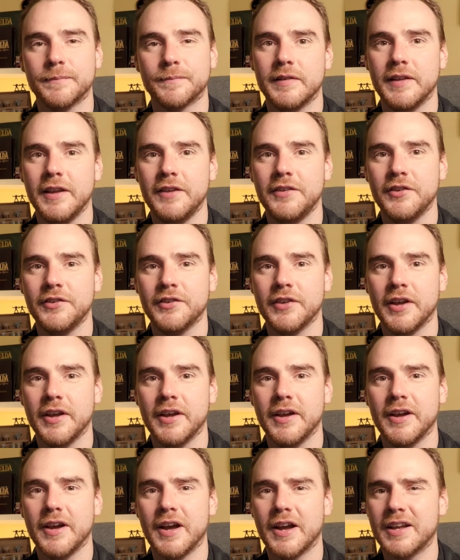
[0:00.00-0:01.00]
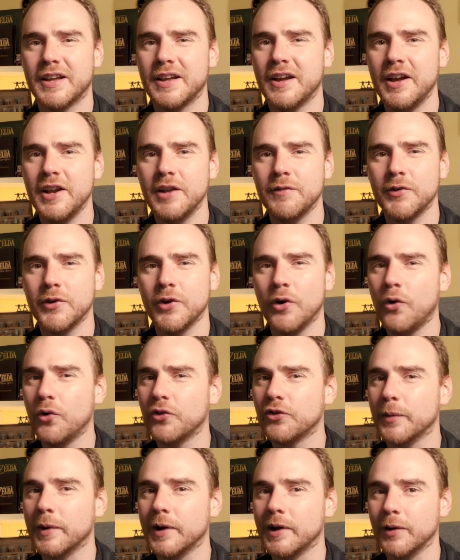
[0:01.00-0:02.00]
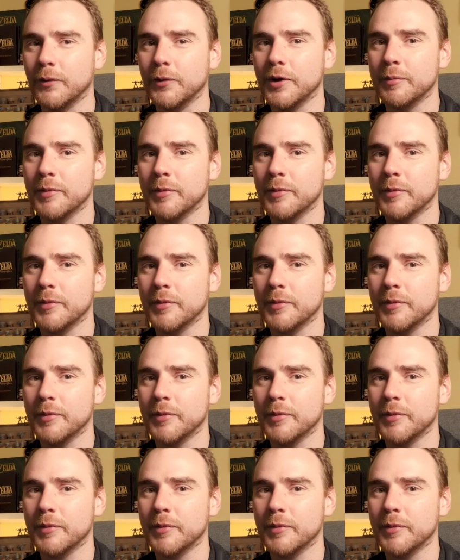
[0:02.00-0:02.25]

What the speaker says: This is a kind of an auto-include,